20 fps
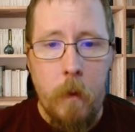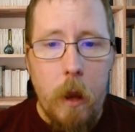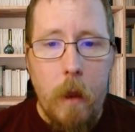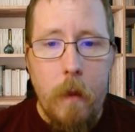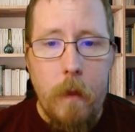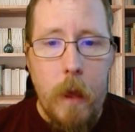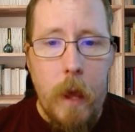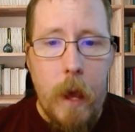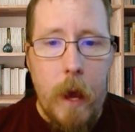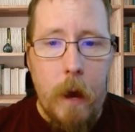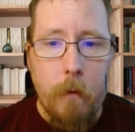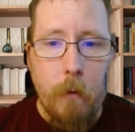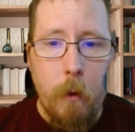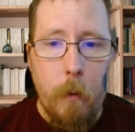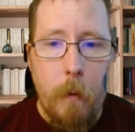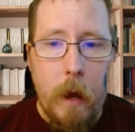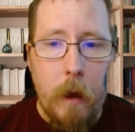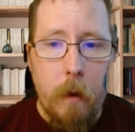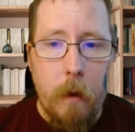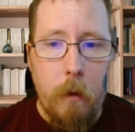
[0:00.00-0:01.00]
In the
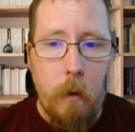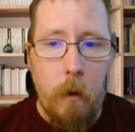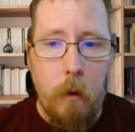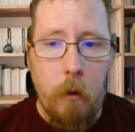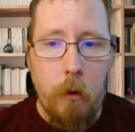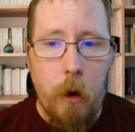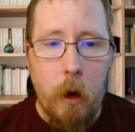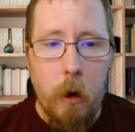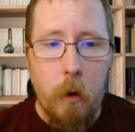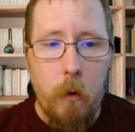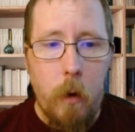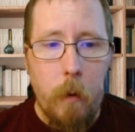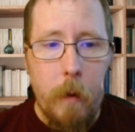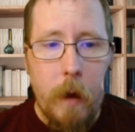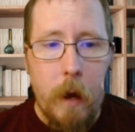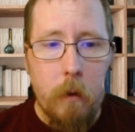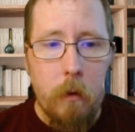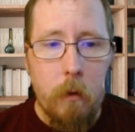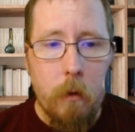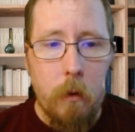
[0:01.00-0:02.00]
aftermath of the Tonkawa
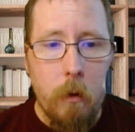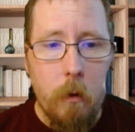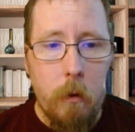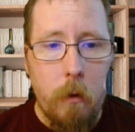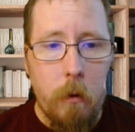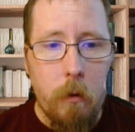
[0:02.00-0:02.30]
massacre,